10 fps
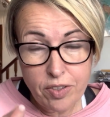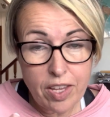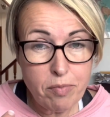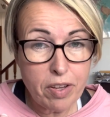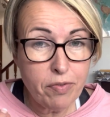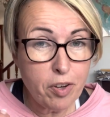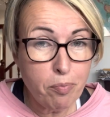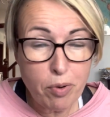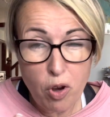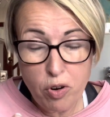They may feel
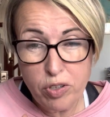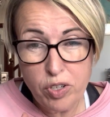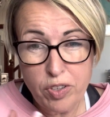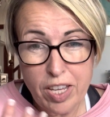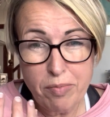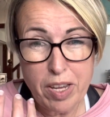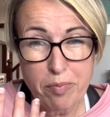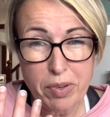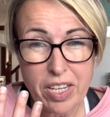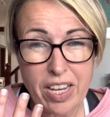blocked, or they may
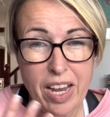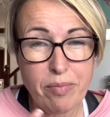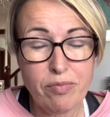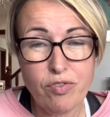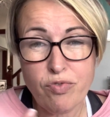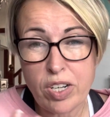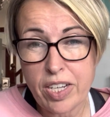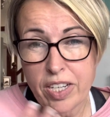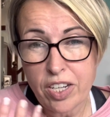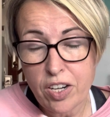be
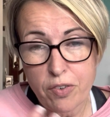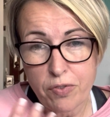running, you know,